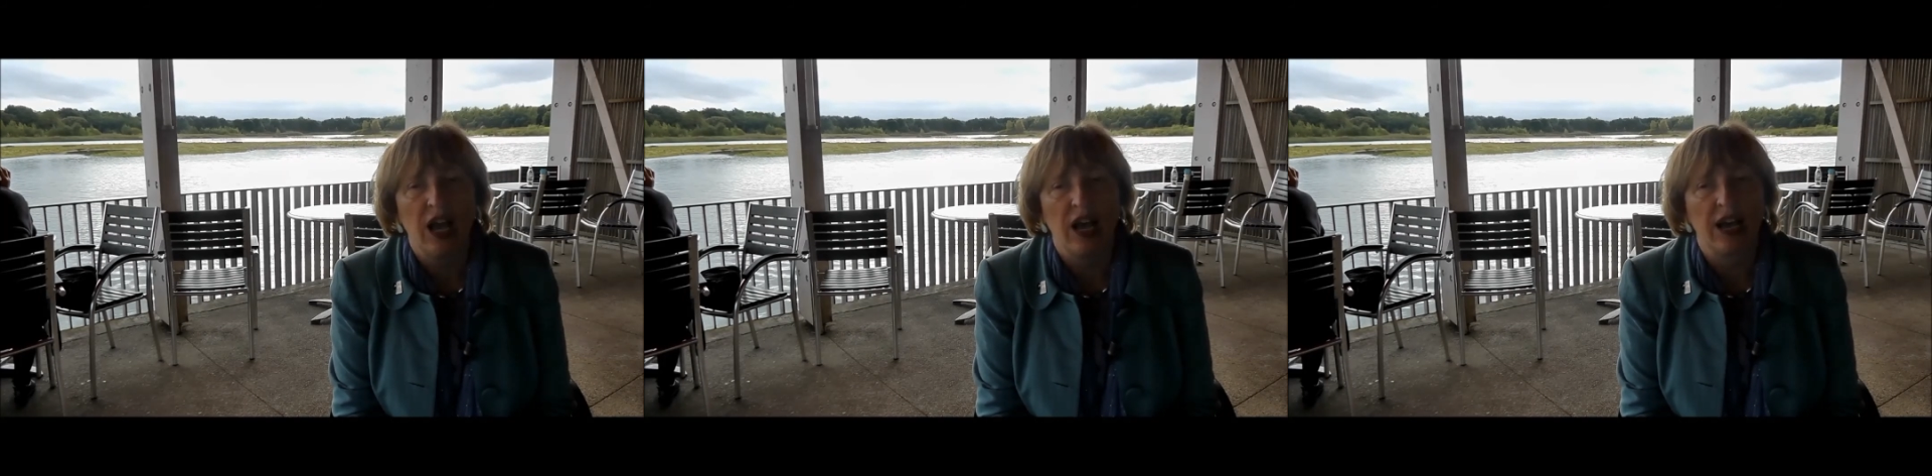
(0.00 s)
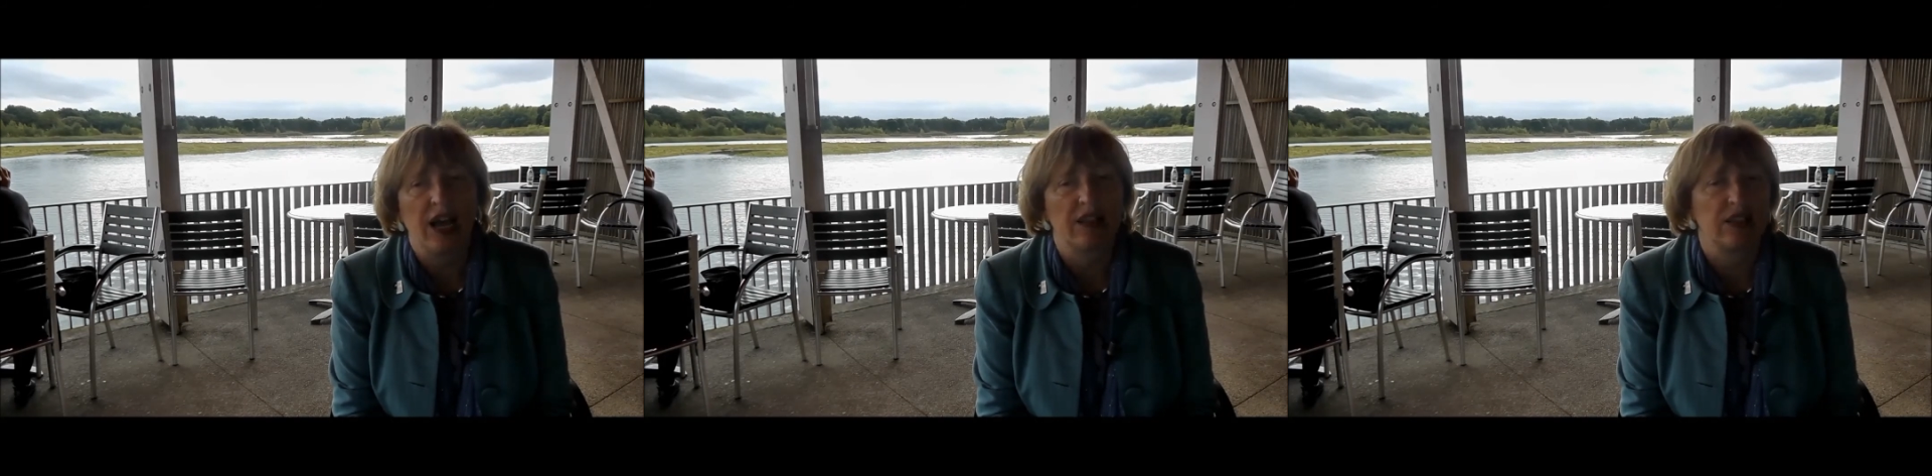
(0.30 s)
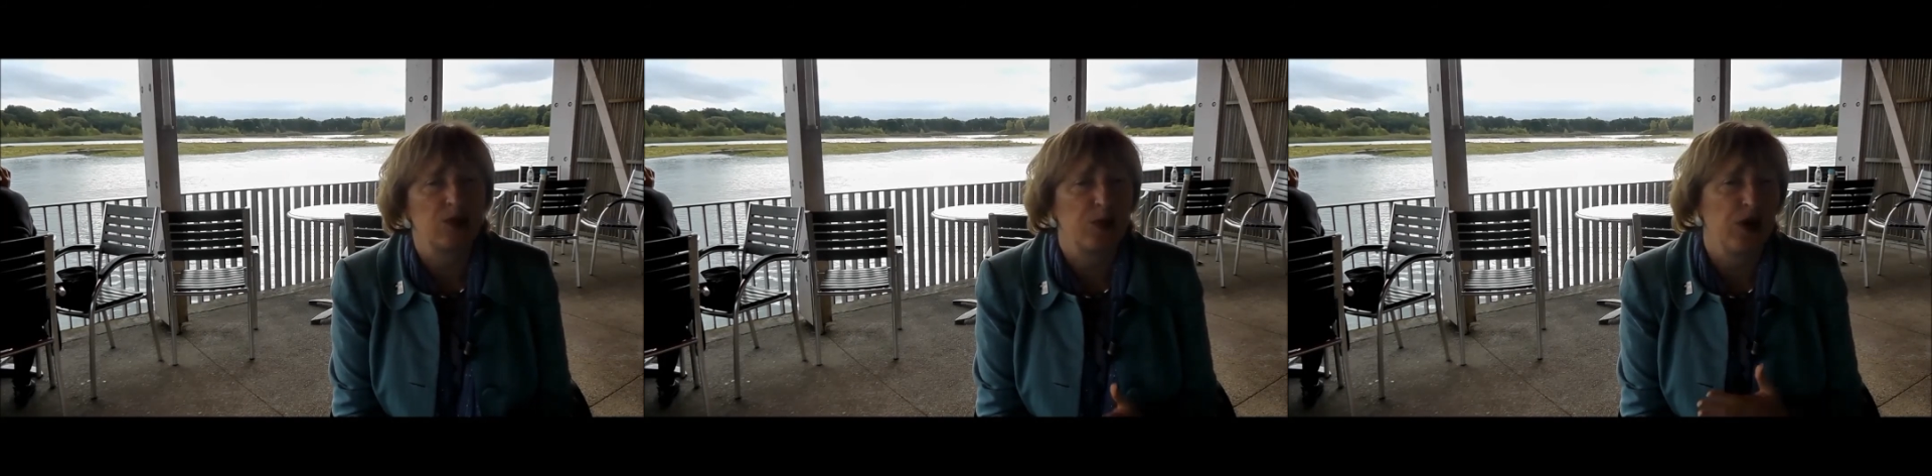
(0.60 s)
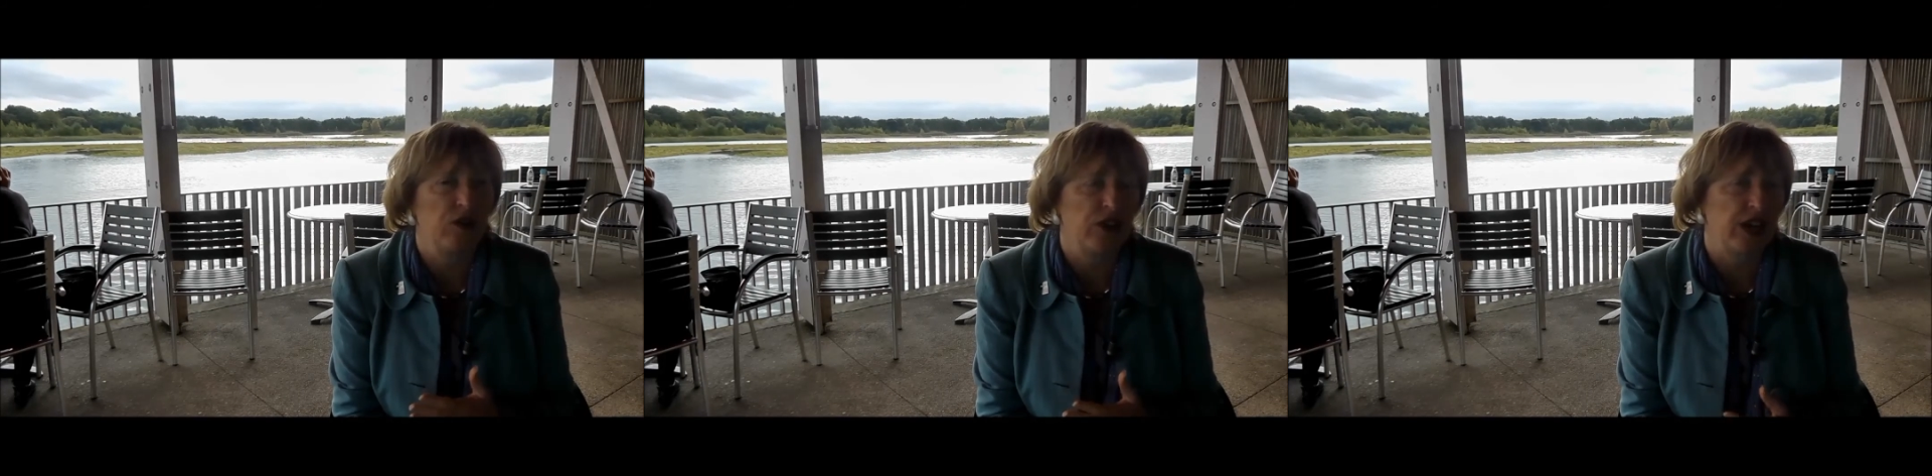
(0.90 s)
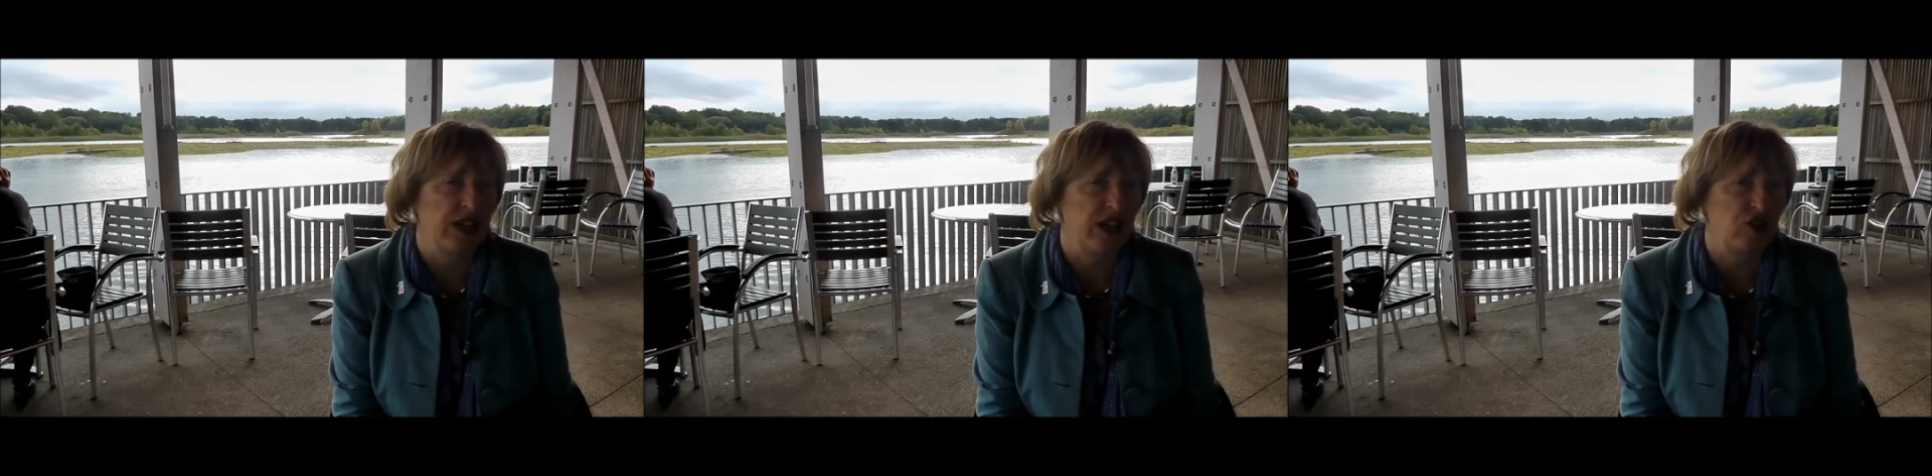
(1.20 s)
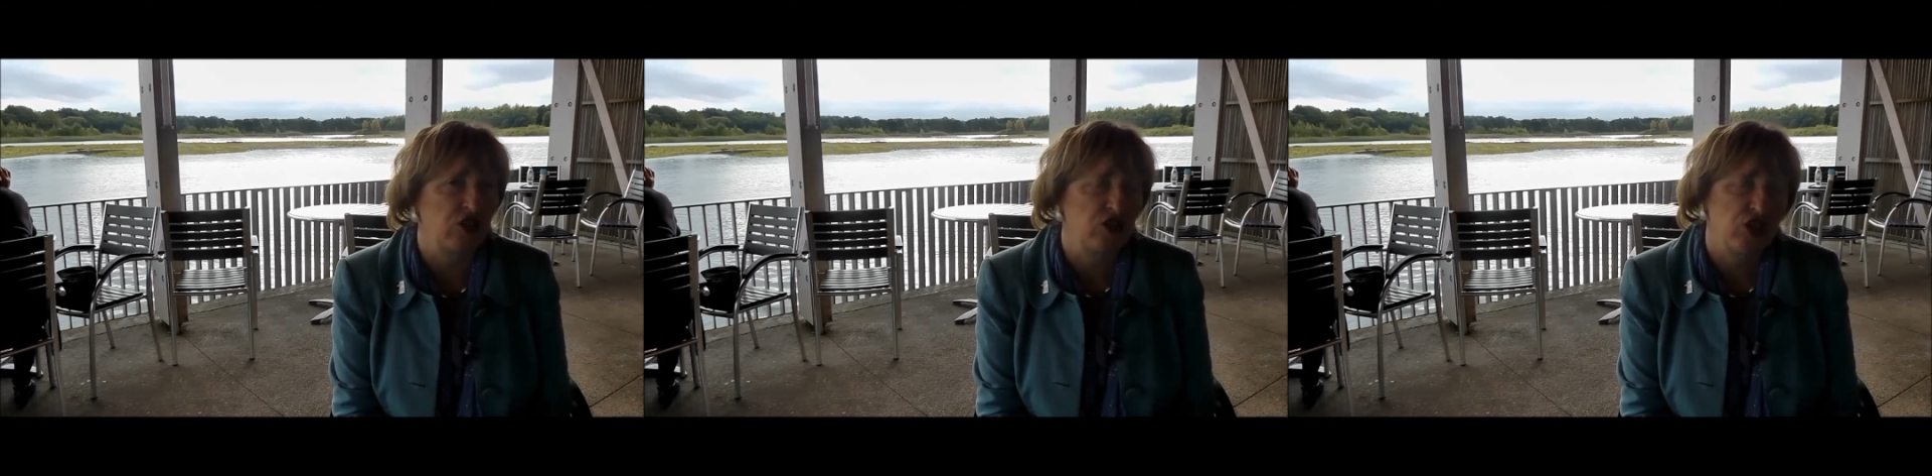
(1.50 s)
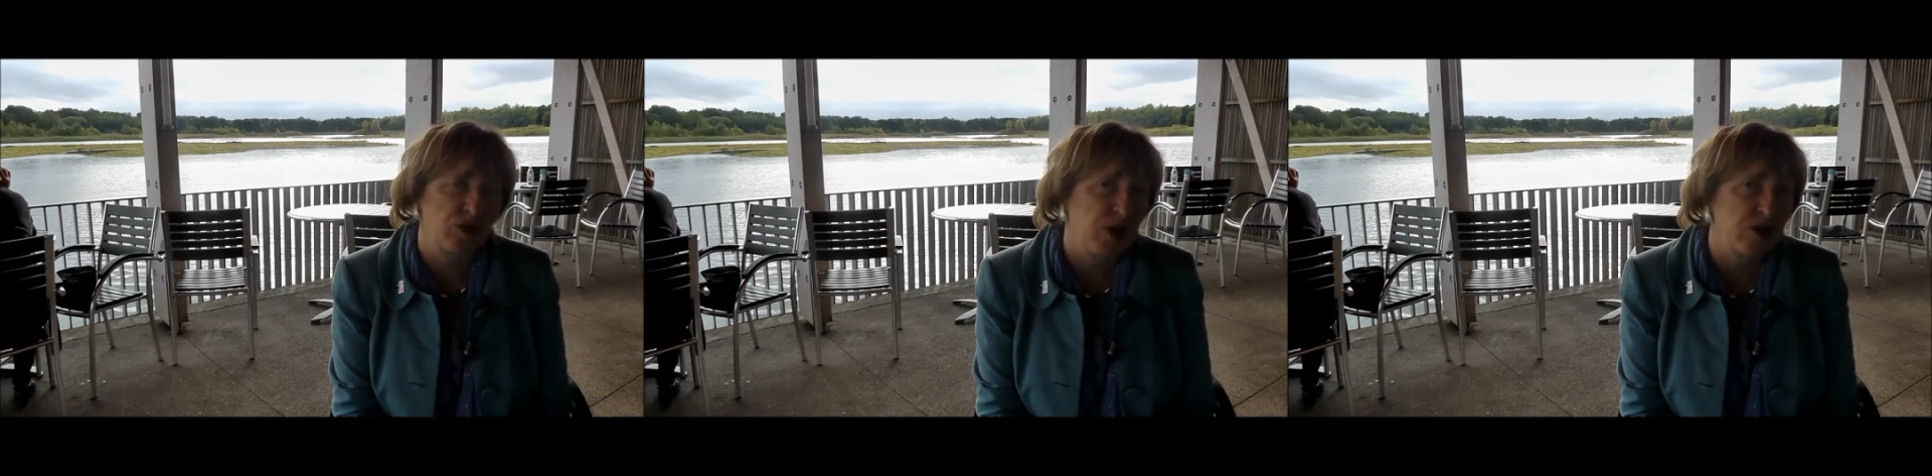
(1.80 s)
It had this perfect connection to
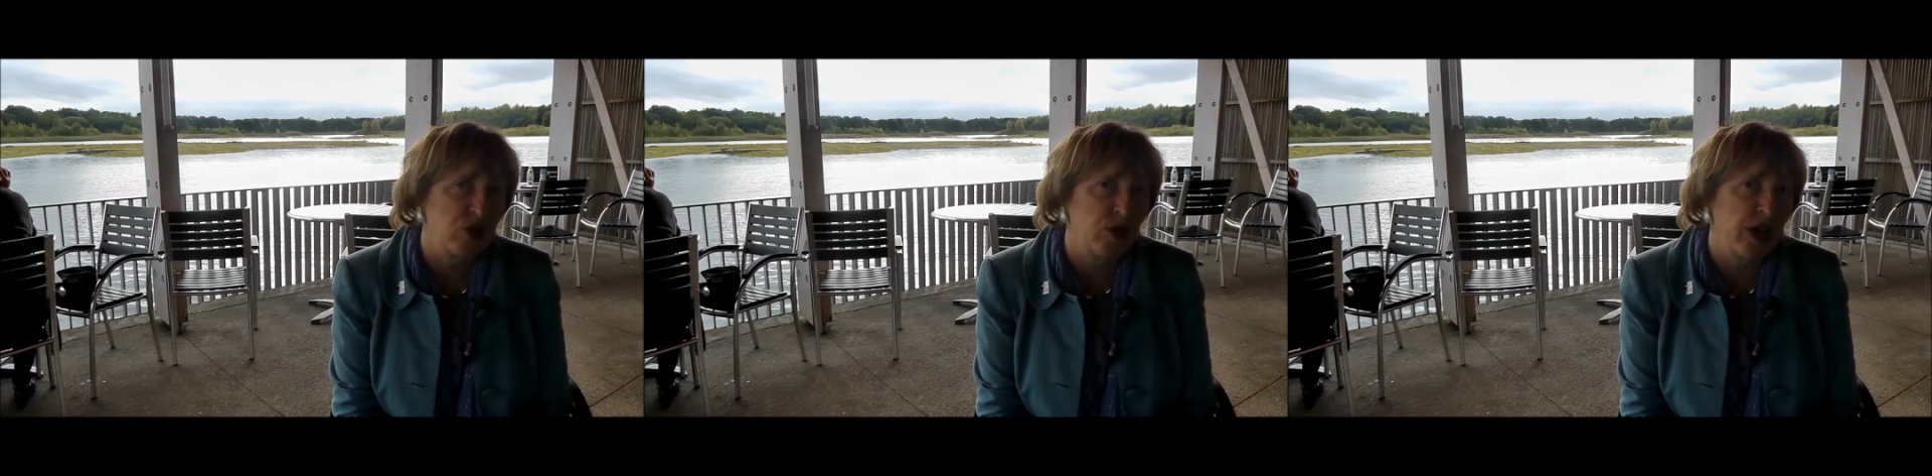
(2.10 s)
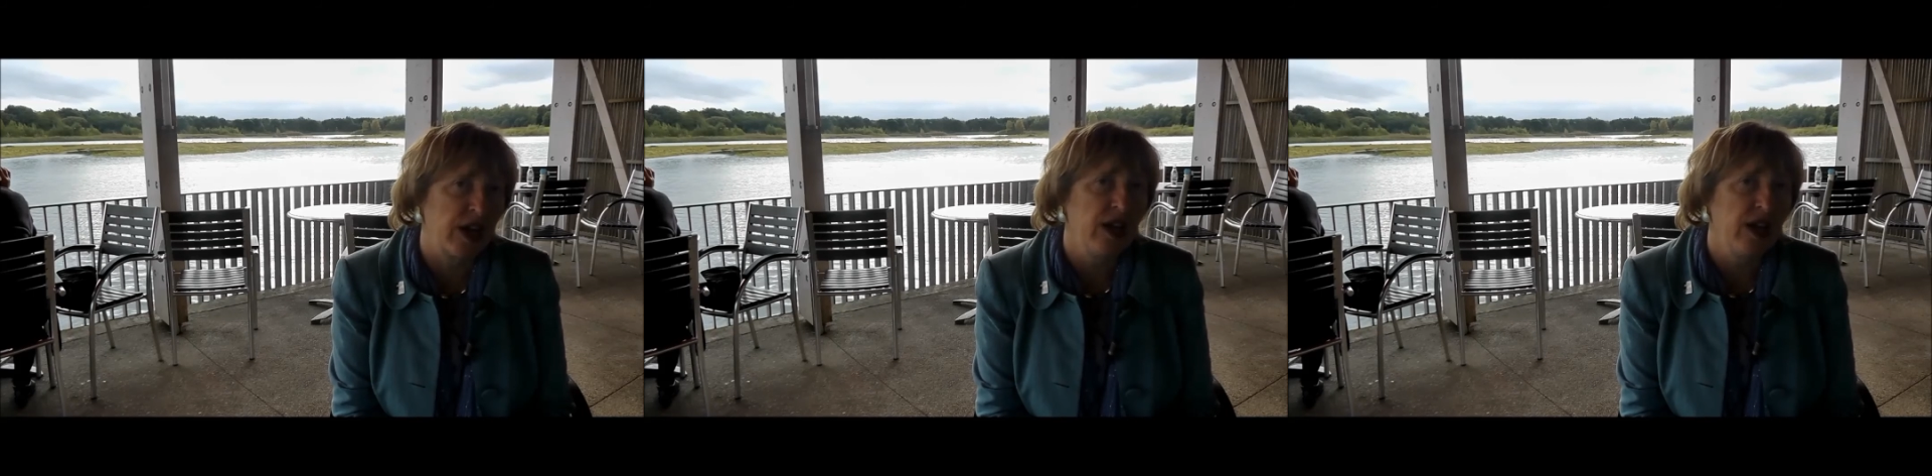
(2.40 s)
the motorway.